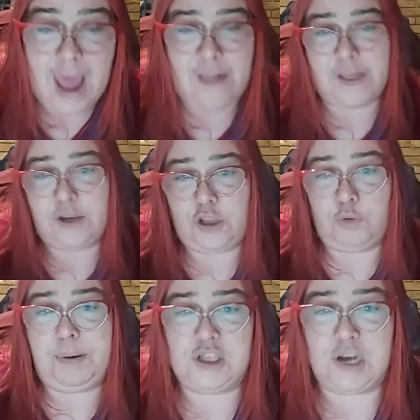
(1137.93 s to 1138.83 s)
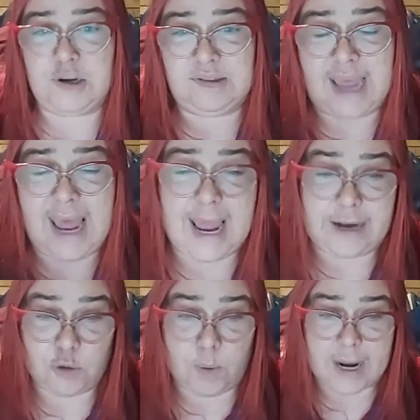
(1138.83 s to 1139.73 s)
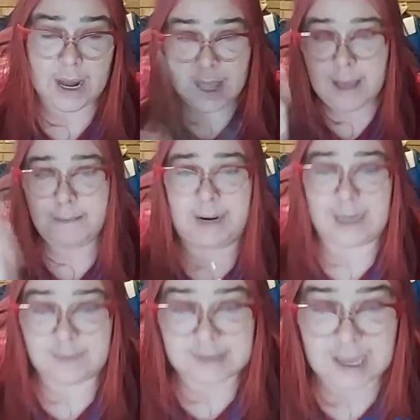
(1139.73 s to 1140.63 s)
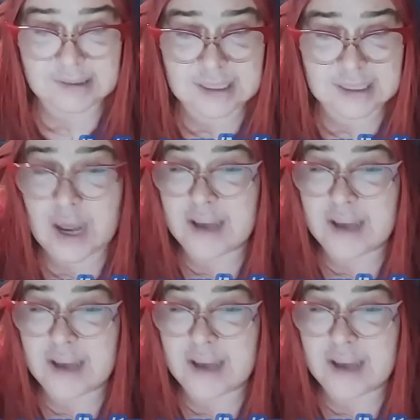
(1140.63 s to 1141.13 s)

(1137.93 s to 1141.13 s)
And then you pitch and you say, hey, you know what? My name's Casey and I